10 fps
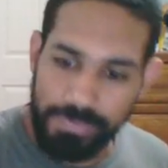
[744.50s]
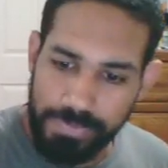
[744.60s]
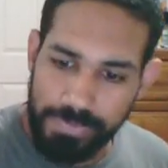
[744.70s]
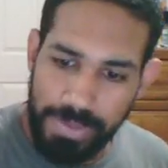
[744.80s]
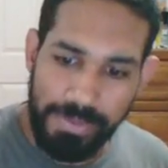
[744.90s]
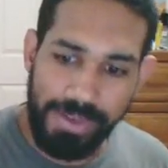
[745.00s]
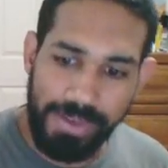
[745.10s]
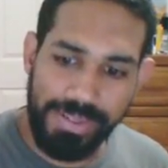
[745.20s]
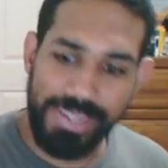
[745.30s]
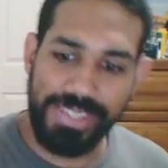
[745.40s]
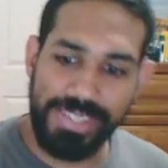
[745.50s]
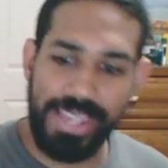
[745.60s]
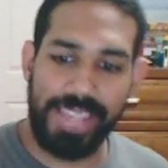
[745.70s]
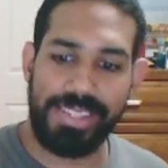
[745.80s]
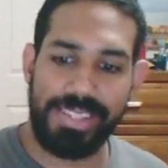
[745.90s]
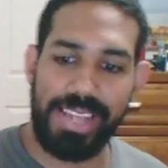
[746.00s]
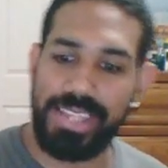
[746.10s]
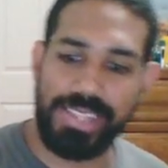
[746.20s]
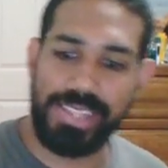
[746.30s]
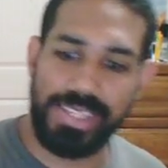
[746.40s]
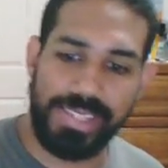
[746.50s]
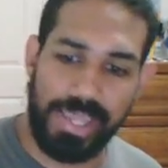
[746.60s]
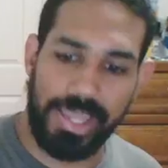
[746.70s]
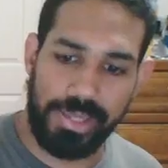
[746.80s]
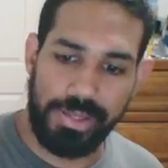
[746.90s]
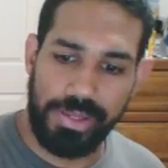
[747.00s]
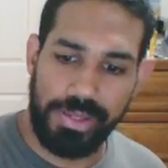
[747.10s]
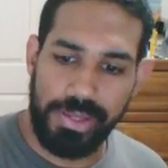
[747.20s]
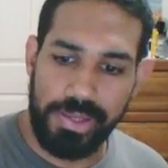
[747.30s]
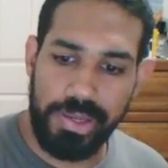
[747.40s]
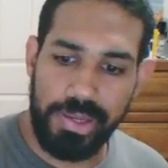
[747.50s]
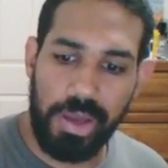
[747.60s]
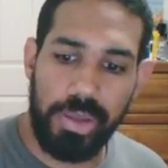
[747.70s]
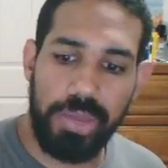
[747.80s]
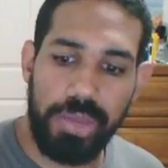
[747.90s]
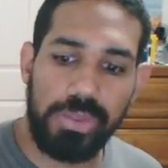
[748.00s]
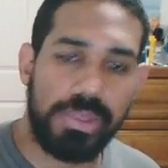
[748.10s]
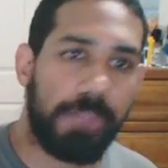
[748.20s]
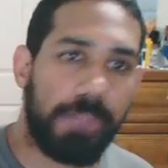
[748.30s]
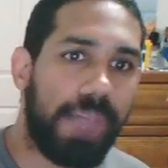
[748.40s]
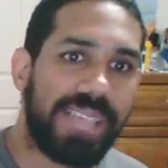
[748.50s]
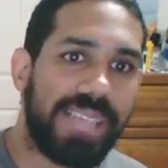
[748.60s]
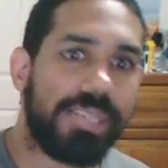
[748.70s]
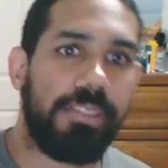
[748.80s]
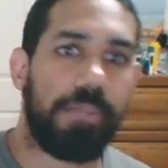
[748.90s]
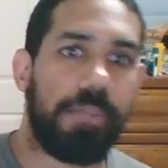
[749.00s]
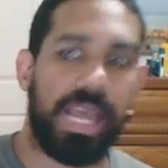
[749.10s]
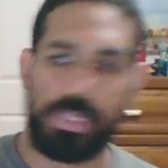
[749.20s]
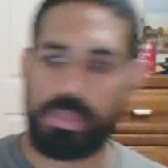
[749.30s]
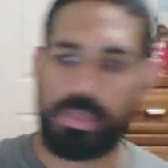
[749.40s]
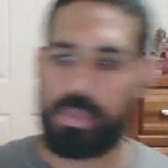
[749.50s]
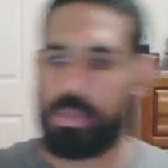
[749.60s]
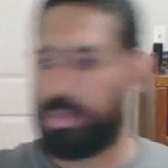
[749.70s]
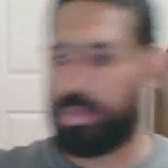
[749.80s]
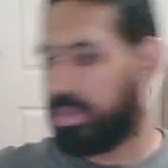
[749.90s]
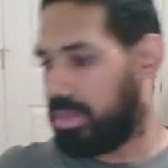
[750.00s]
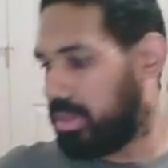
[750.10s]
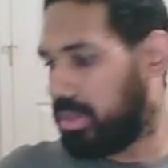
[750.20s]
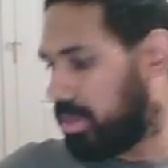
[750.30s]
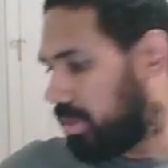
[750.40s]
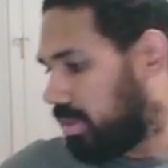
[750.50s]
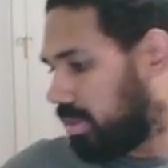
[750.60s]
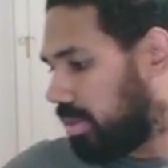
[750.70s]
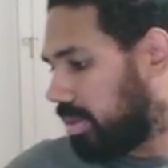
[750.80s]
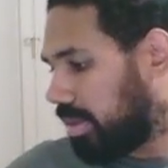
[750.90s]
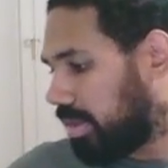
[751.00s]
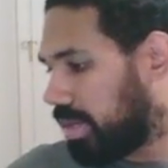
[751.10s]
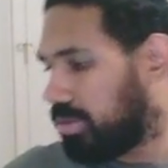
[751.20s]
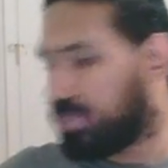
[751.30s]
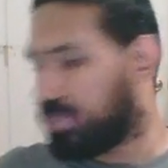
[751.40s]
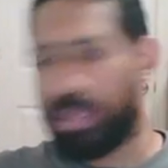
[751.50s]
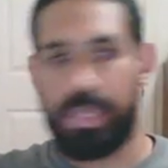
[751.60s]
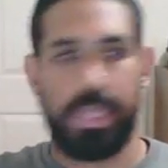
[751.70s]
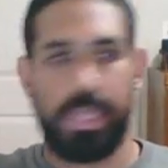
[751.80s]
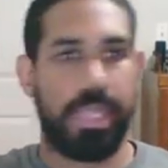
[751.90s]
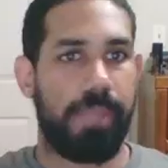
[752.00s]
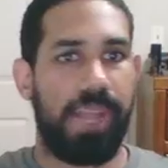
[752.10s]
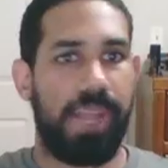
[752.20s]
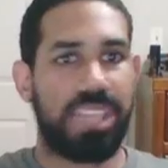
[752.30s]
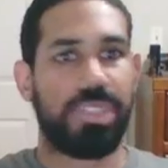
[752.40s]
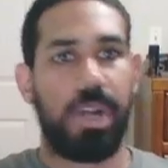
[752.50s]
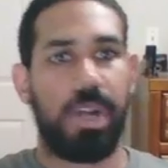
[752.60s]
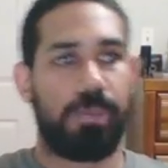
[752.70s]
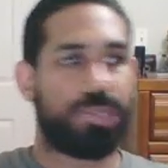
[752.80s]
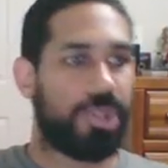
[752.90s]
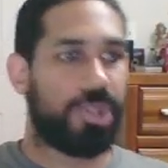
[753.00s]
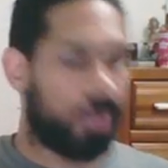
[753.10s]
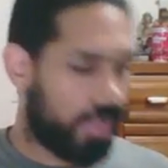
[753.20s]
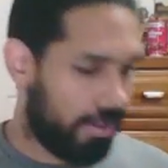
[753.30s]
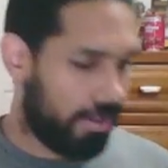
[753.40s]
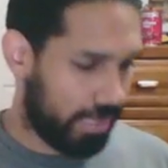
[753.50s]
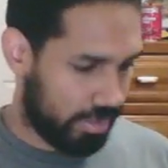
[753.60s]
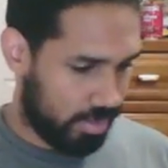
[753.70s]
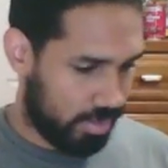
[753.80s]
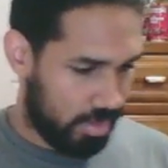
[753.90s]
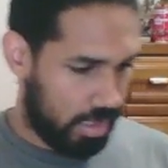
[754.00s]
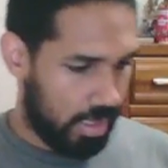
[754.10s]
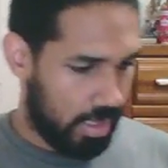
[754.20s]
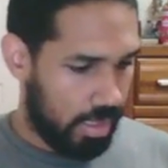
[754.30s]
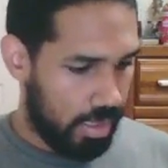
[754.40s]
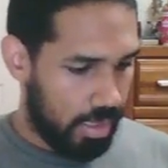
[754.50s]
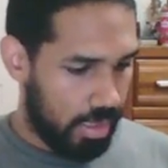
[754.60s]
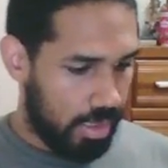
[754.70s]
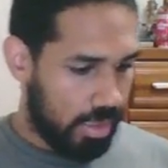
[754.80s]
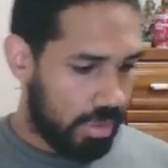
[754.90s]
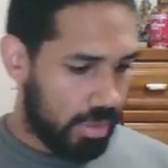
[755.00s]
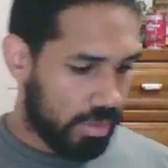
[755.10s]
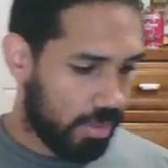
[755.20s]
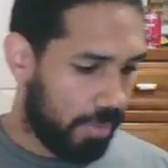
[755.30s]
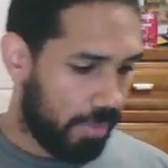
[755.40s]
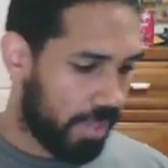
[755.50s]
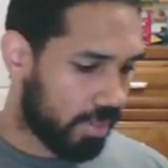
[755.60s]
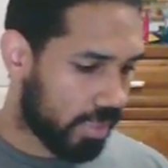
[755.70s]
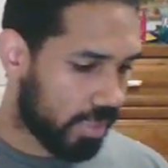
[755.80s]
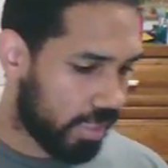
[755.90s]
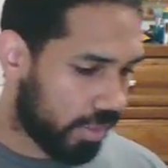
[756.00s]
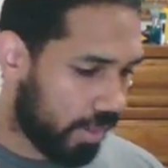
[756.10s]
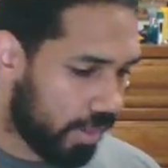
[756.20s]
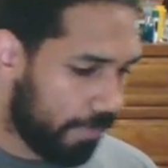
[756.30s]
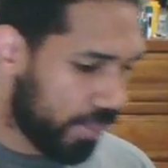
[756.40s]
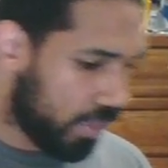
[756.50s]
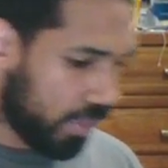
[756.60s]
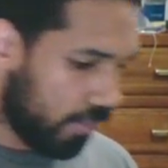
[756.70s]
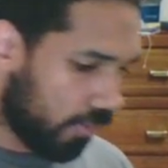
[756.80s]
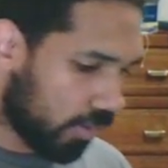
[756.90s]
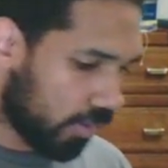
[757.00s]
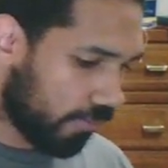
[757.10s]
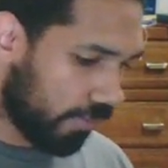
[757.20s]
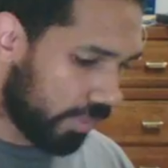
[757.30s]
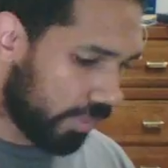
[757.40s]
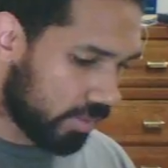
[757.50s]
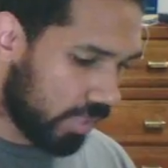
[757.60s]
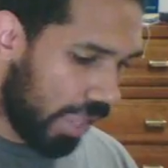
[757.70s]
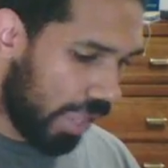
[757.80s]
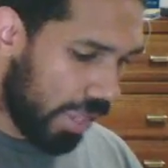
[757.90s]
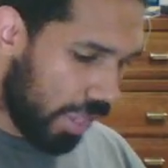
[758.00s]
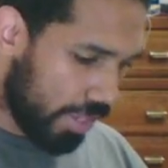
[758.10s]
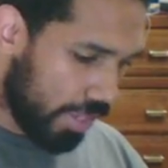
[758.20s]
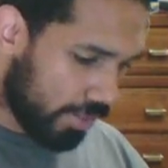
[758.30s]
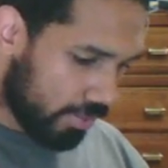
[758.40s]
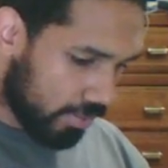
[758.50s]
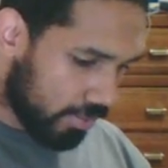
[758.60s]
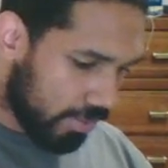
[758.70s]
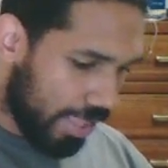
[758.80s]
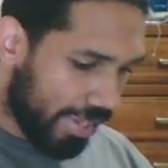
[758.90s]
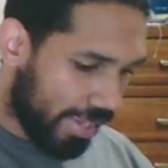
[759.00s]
American assassin, as they say. He was the best of the best. He was basically the best sharpshooter there is. So basically the company he works for, the CIA, they